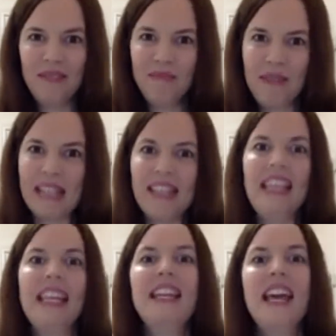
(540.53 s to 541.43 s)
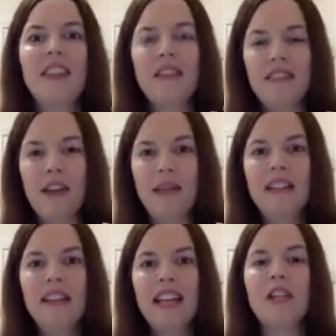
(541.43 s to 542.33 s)
masculine and the
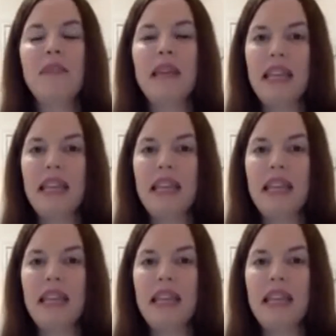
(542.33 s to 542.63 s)
feminine as being